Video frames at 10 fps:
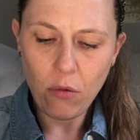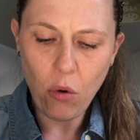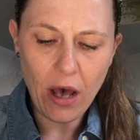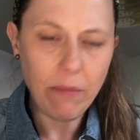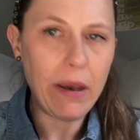
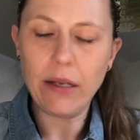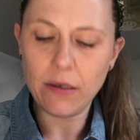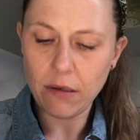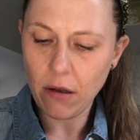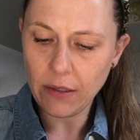What had made
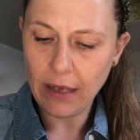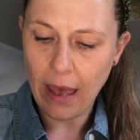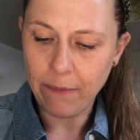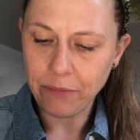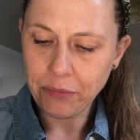it start
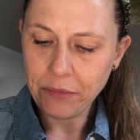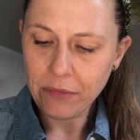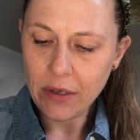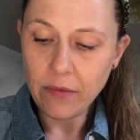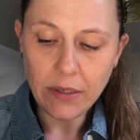again?
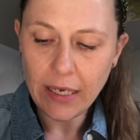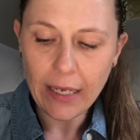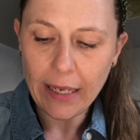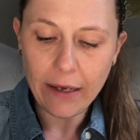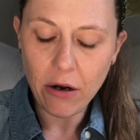The
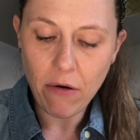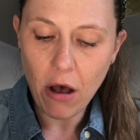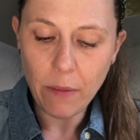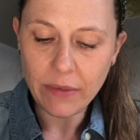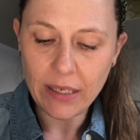tingling in her
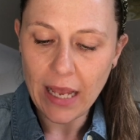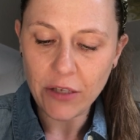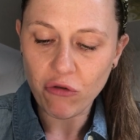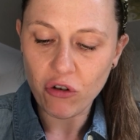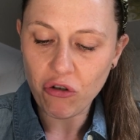arms and
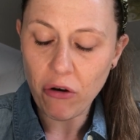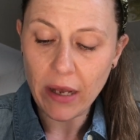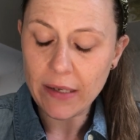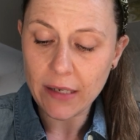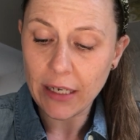legs grew stronger,
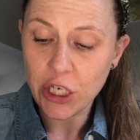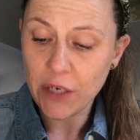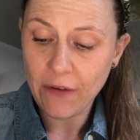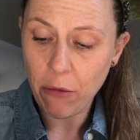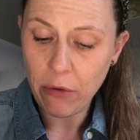and suddenly
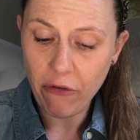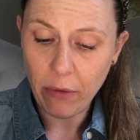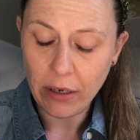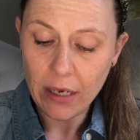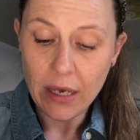she felt
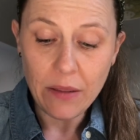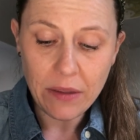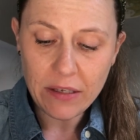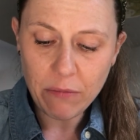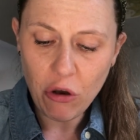movement.
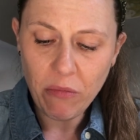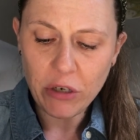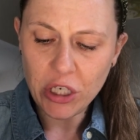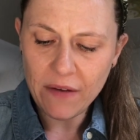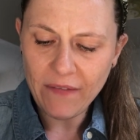This
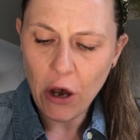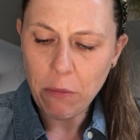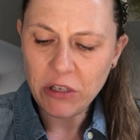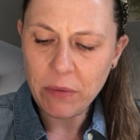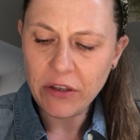movement, she
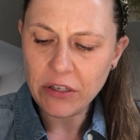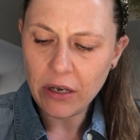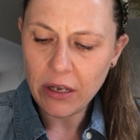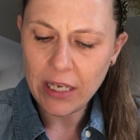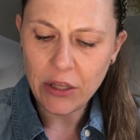felt, must be the
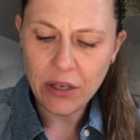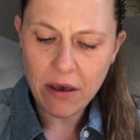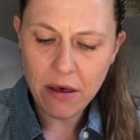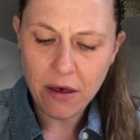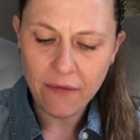turning of the
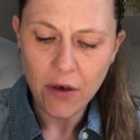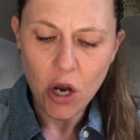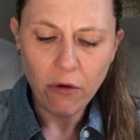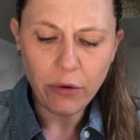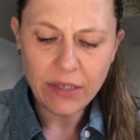earth,
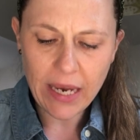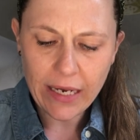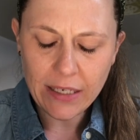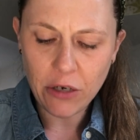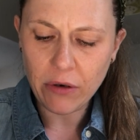
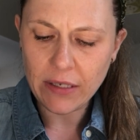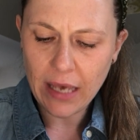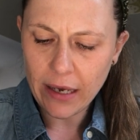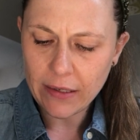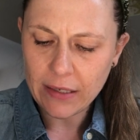rotating on its
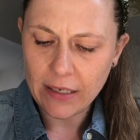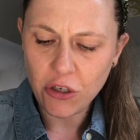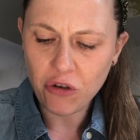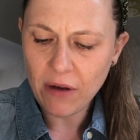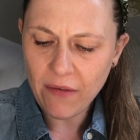axes,
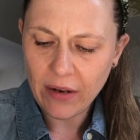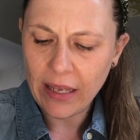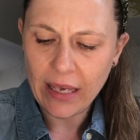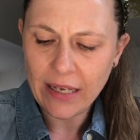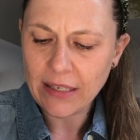
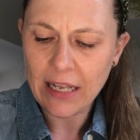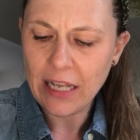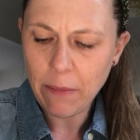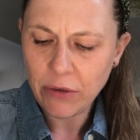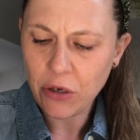travelling its
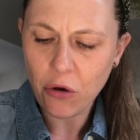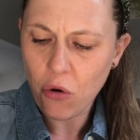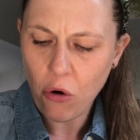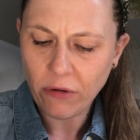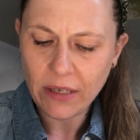elliptic
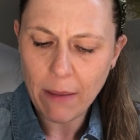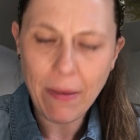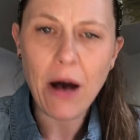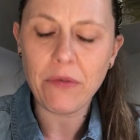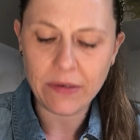course
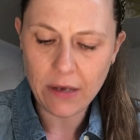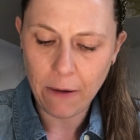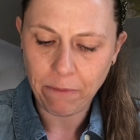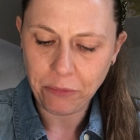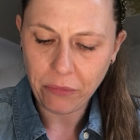about the
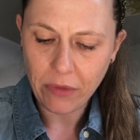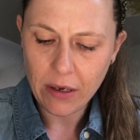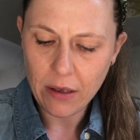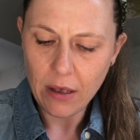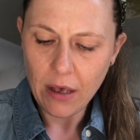sun.
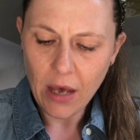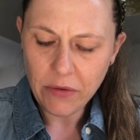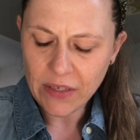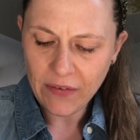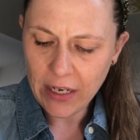And
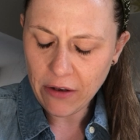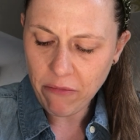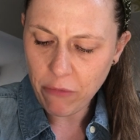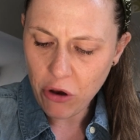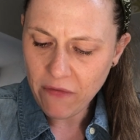this feeling
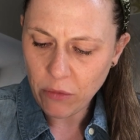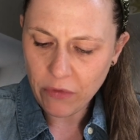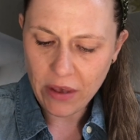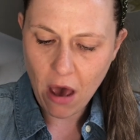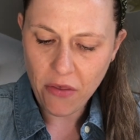of moving
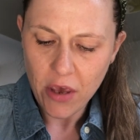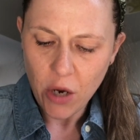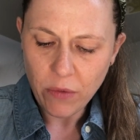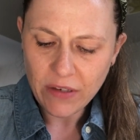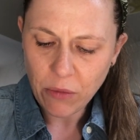with the earth
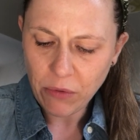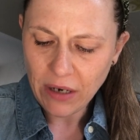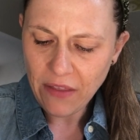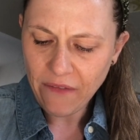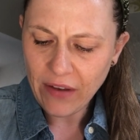was somewhat
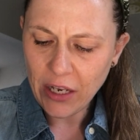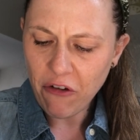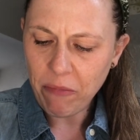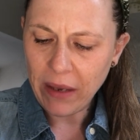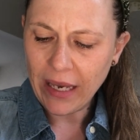like the feeling
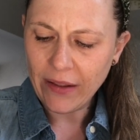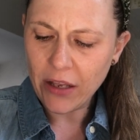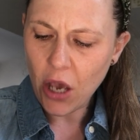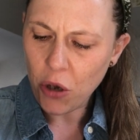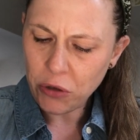of being in
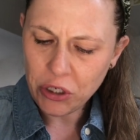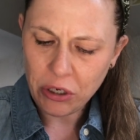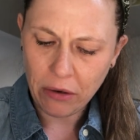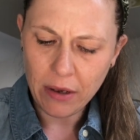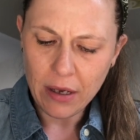the
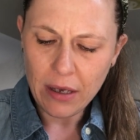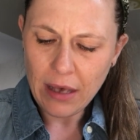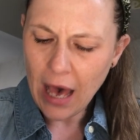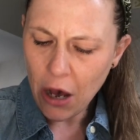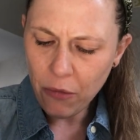ocean,
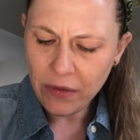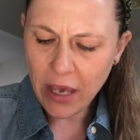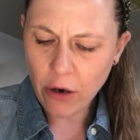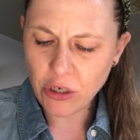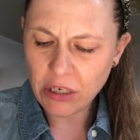out on
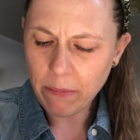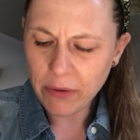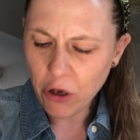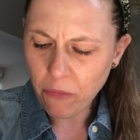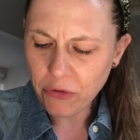the ocean and
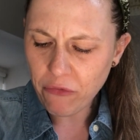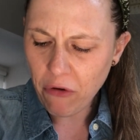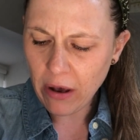beyond the